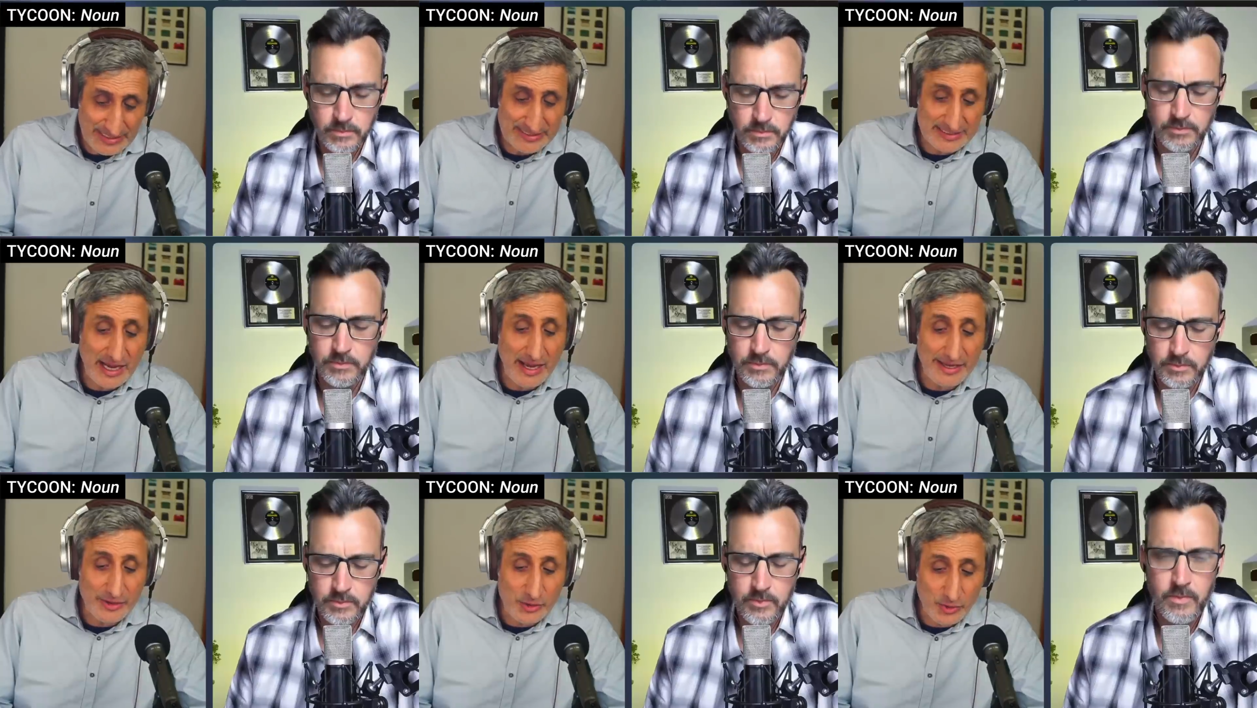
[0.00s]
Speaker 1: Mm-hmm.
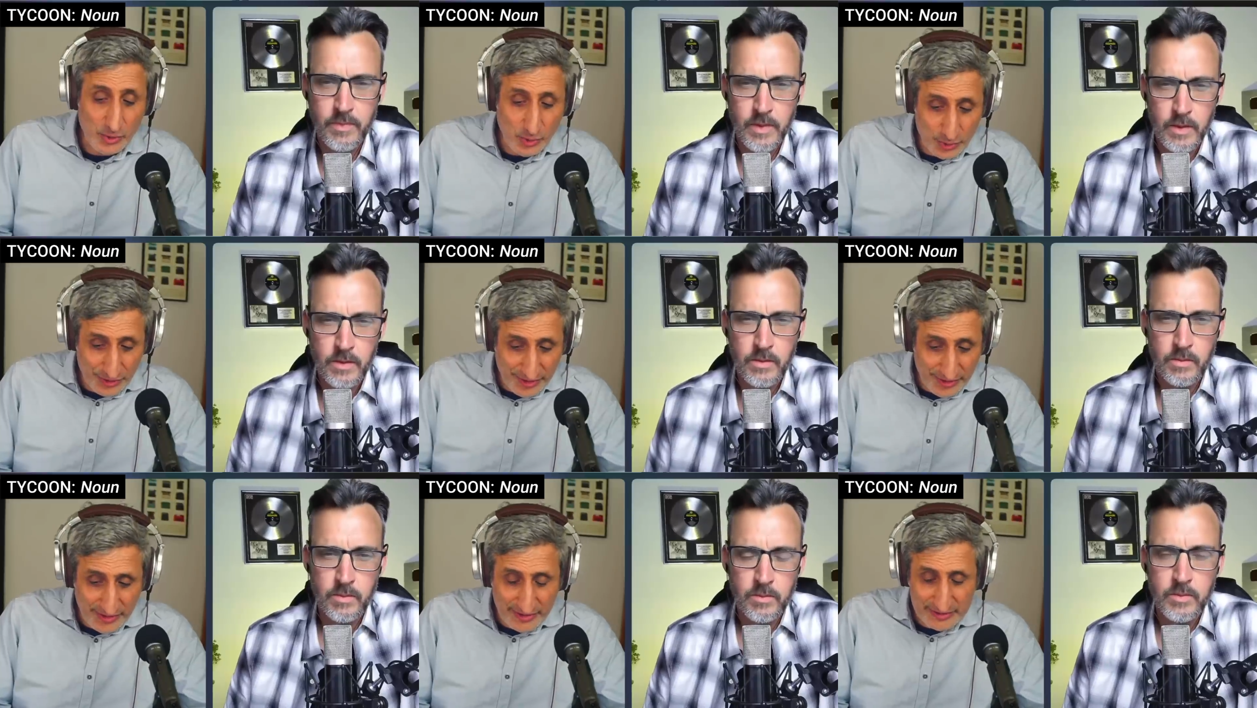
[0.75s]

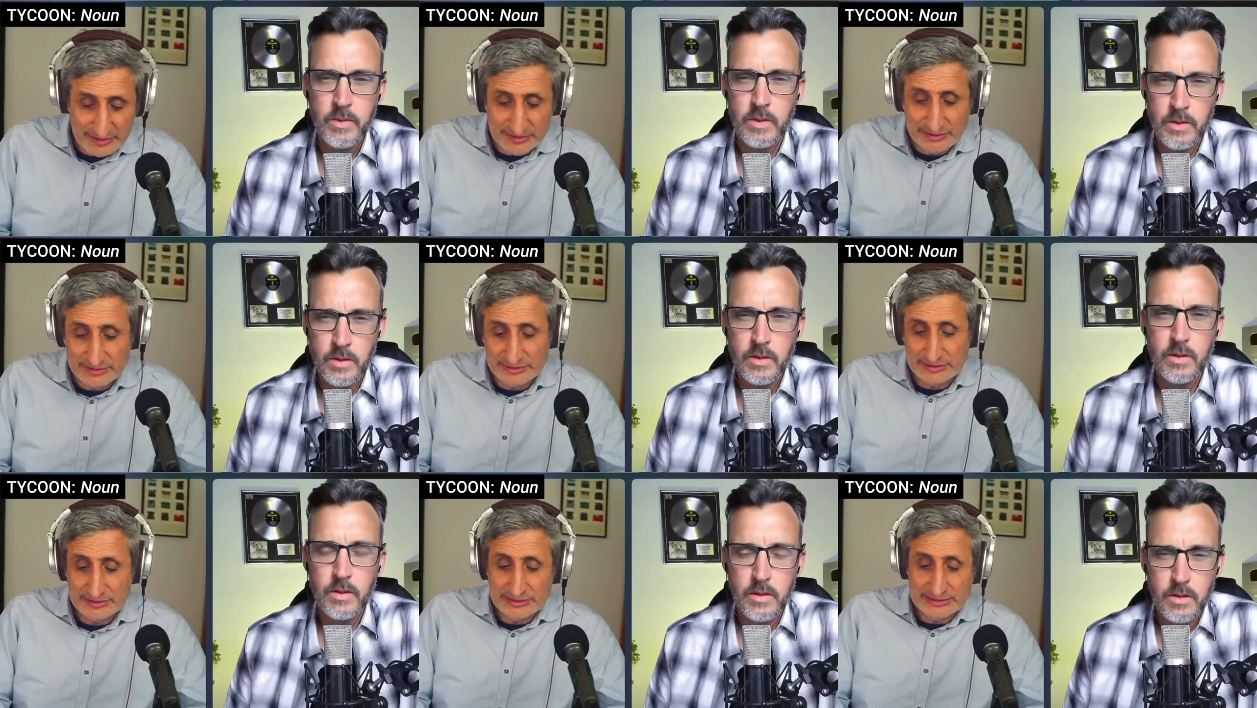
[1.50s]
Tycoon.
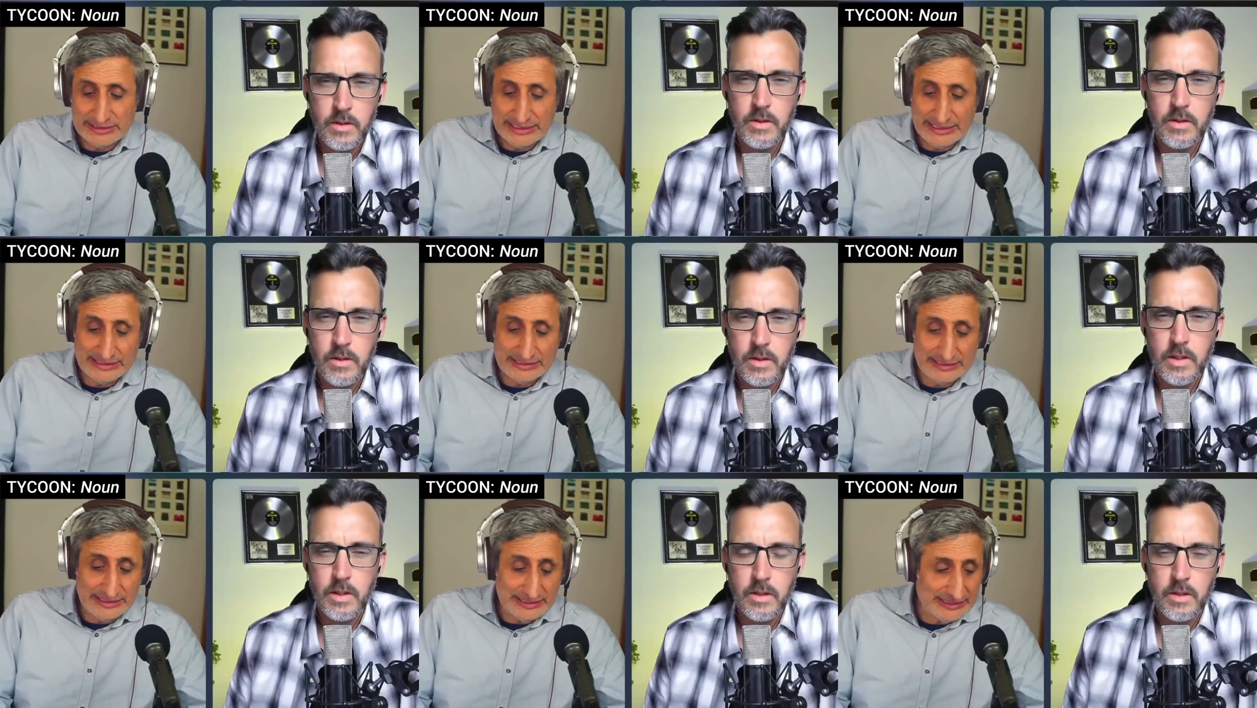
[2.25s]

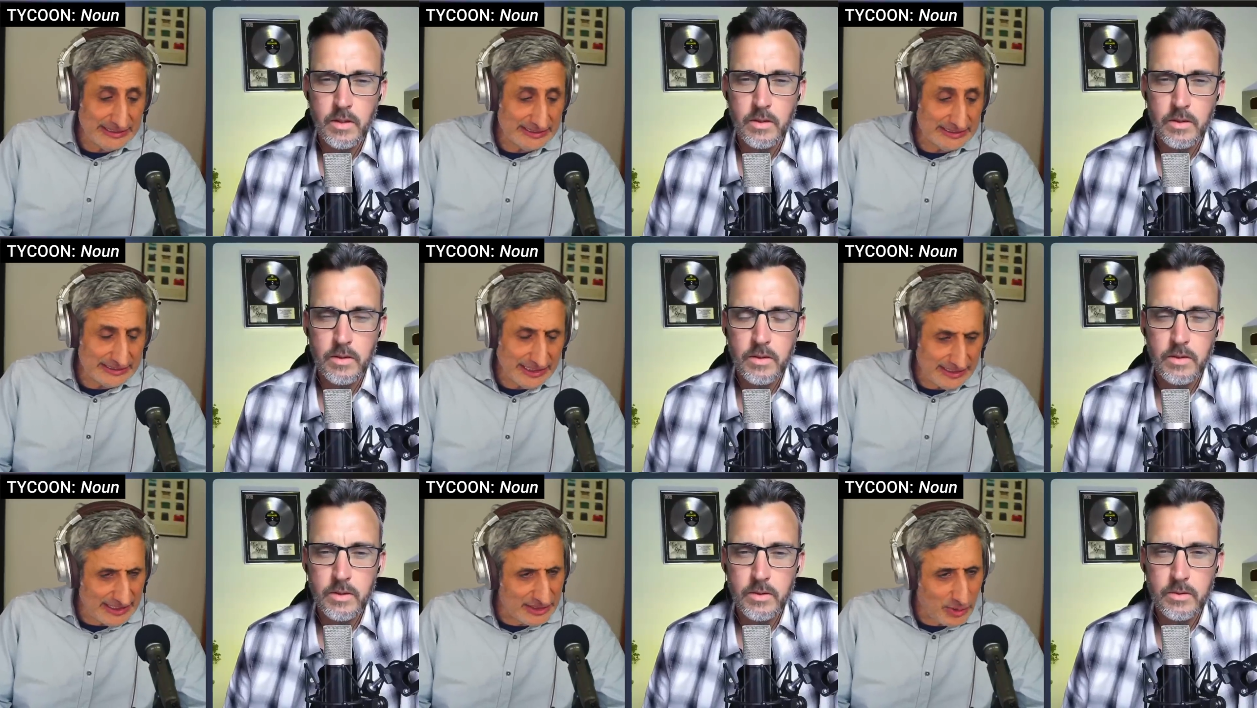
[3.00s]
And this is,
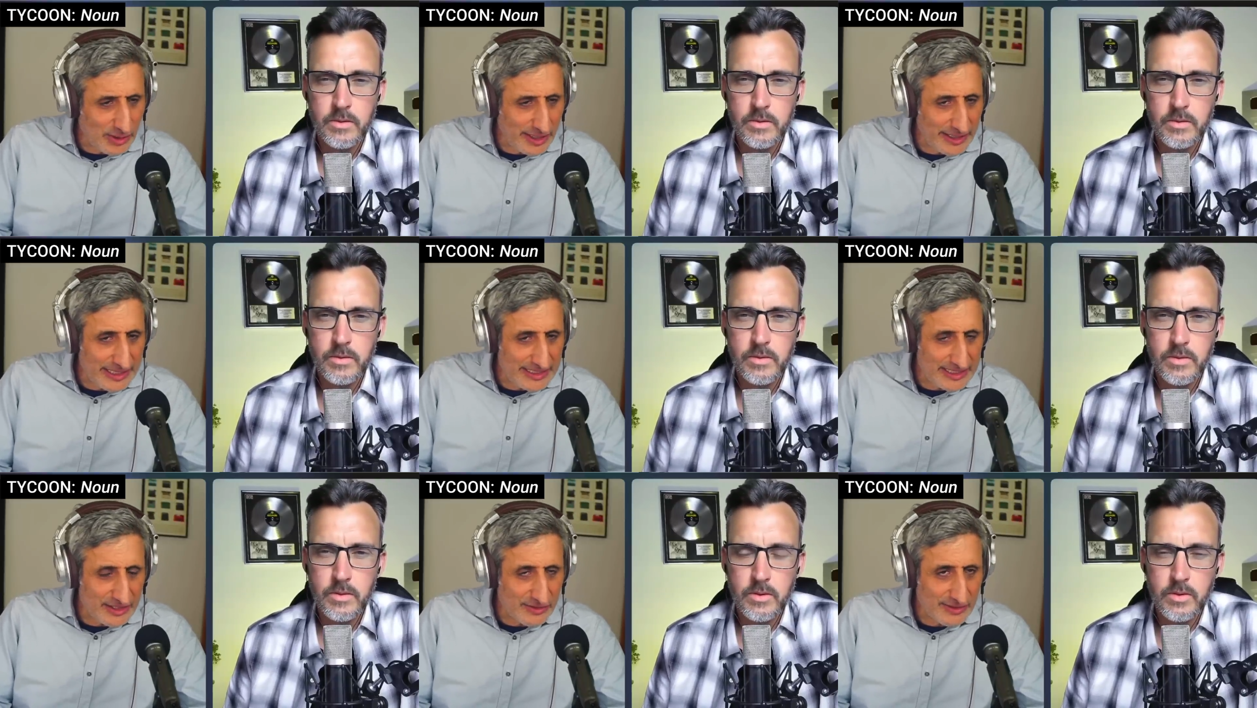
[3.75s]
I think it's quite
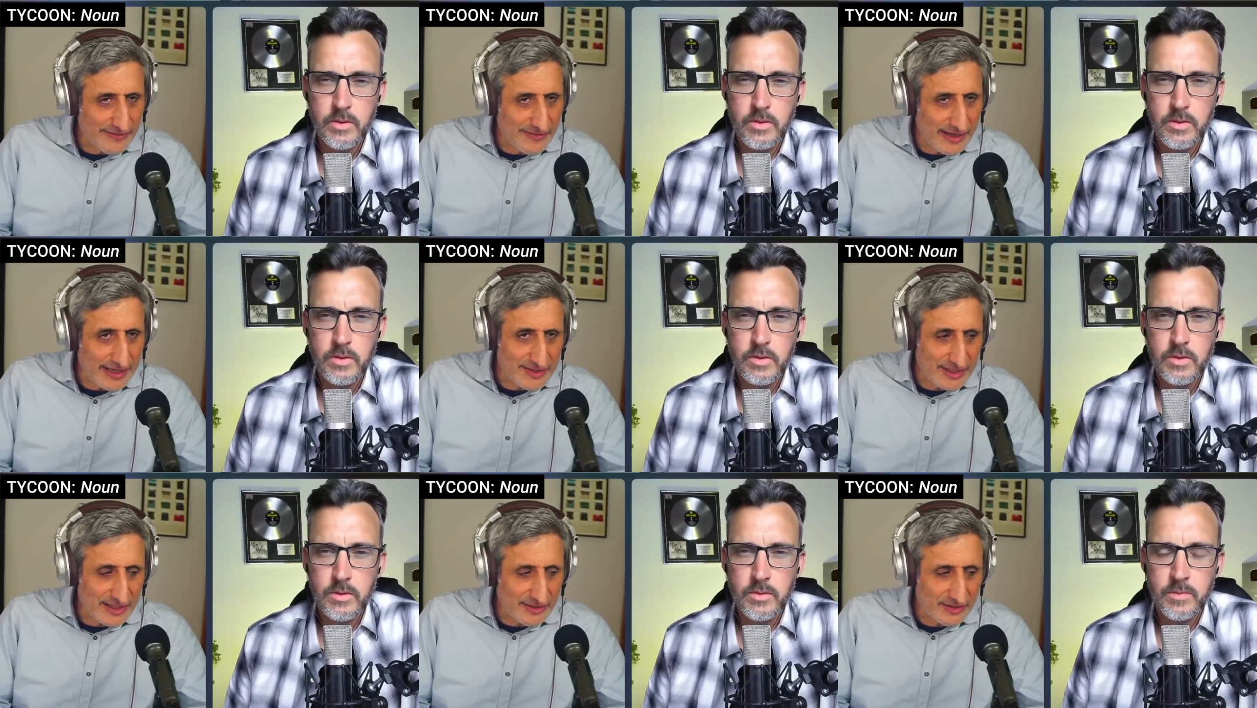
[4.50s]
easy to define,
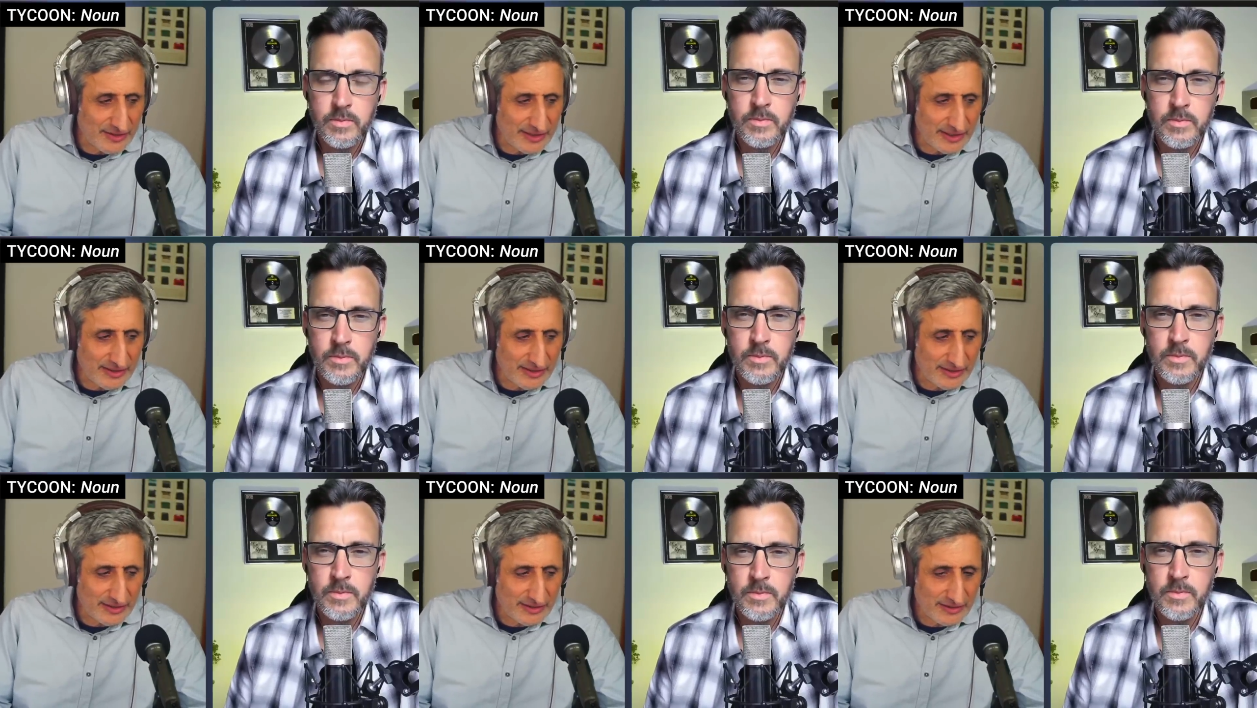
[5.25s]
isn't it? Do you think,
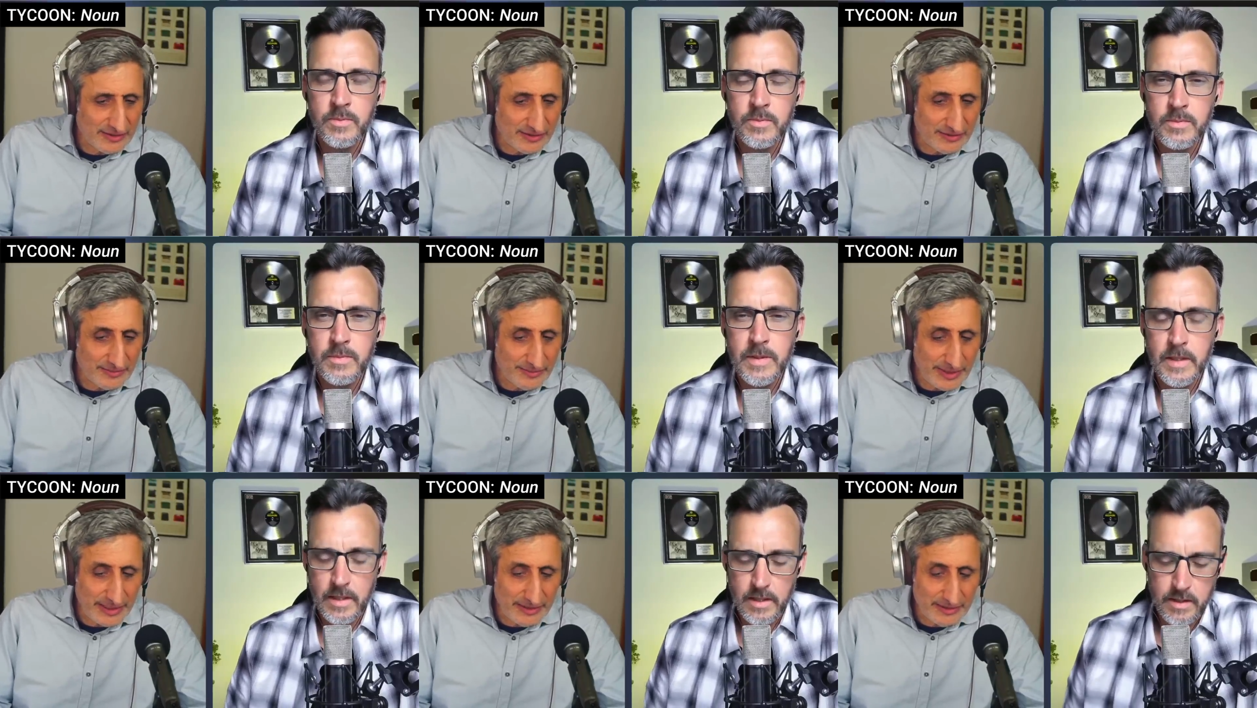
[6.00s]

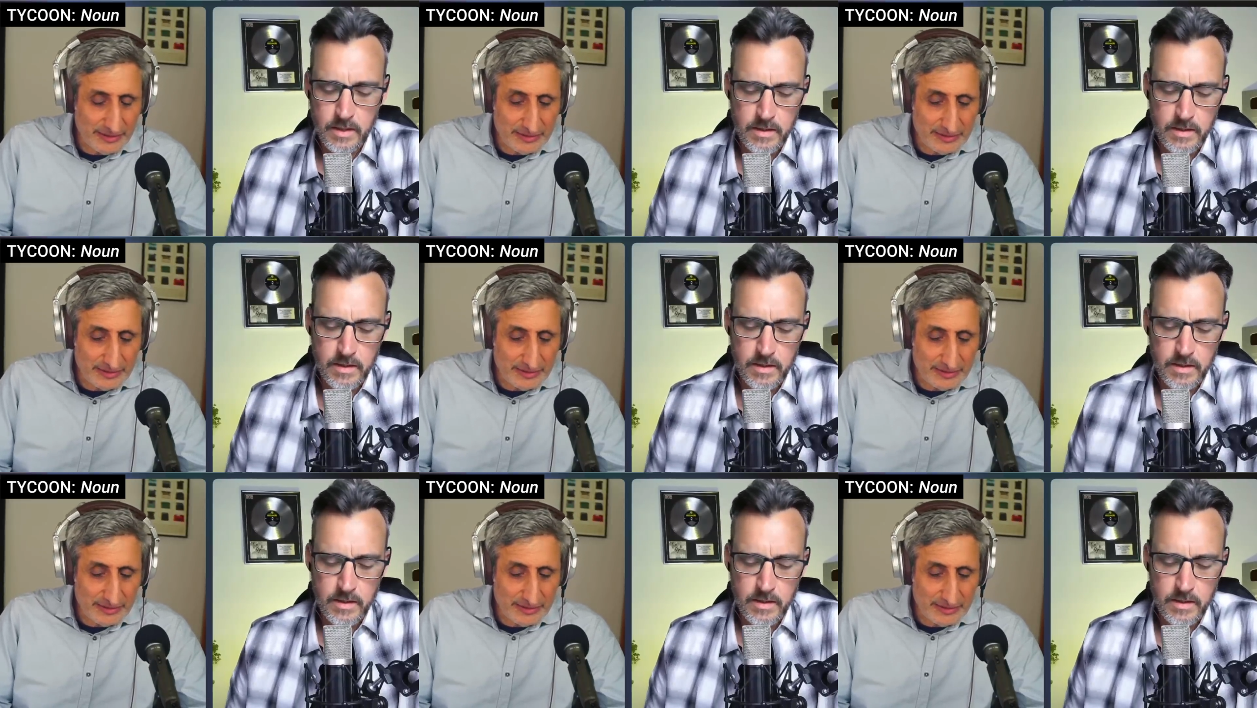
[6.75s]
Ben?